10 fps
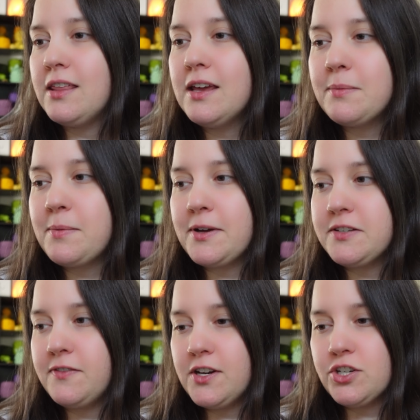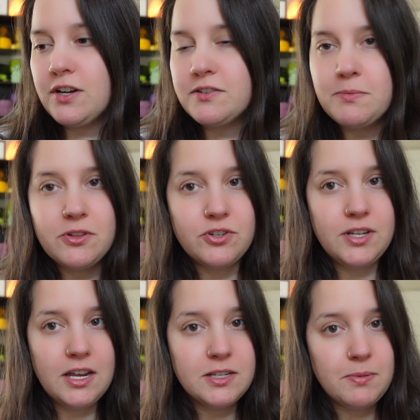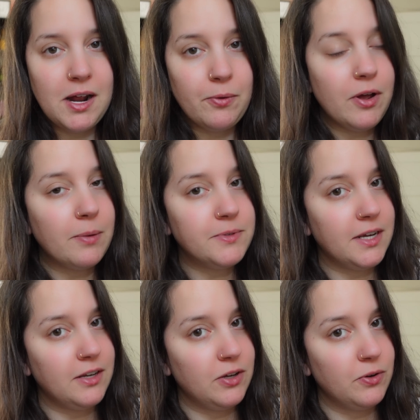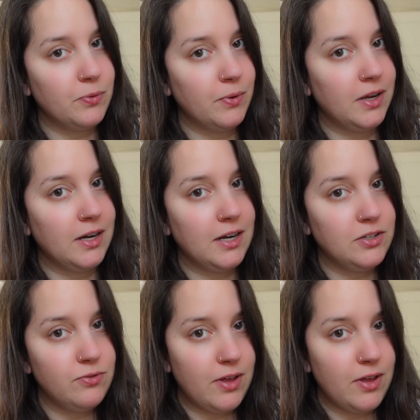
think I'm about to finish off some other skeins, but I will update you when I do